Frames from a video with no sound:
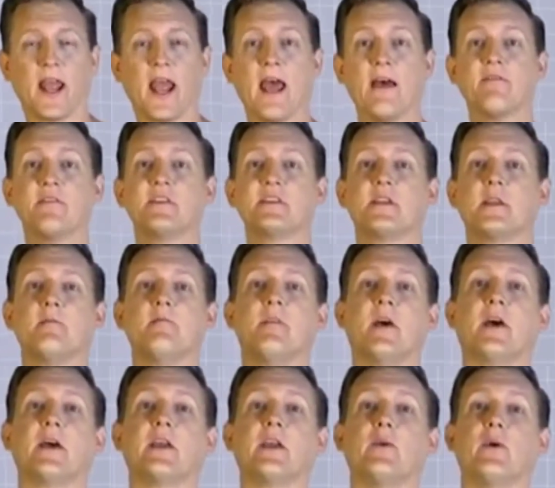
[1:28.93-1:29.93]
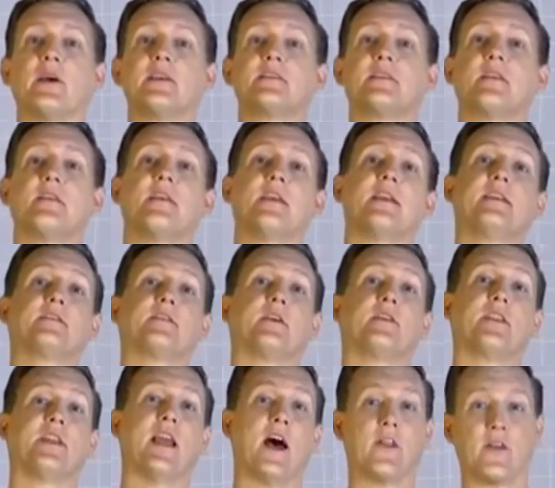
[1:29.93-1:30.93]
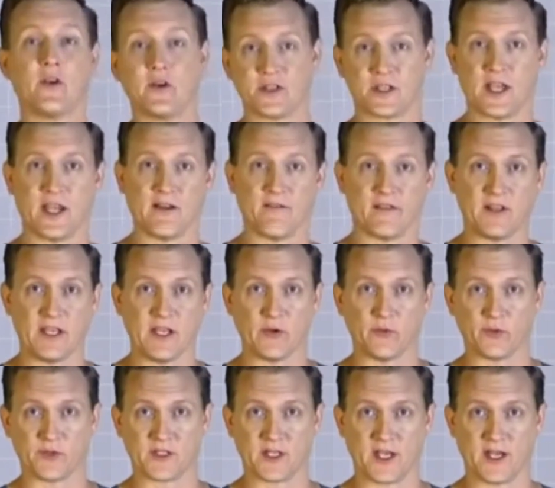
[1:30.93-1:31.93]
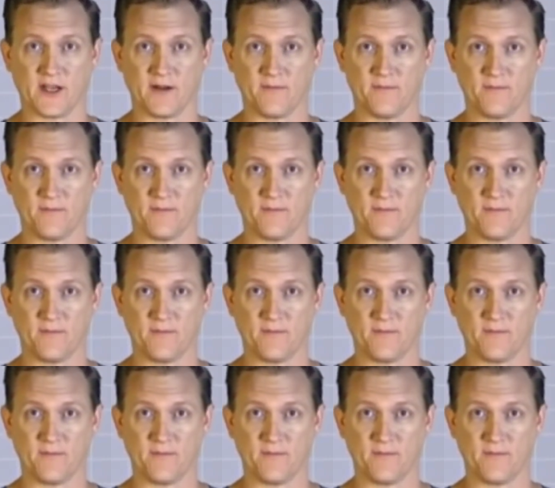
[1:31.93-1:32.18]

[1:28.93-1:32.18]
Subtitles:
have the same value as the things on the other side of the equal sign.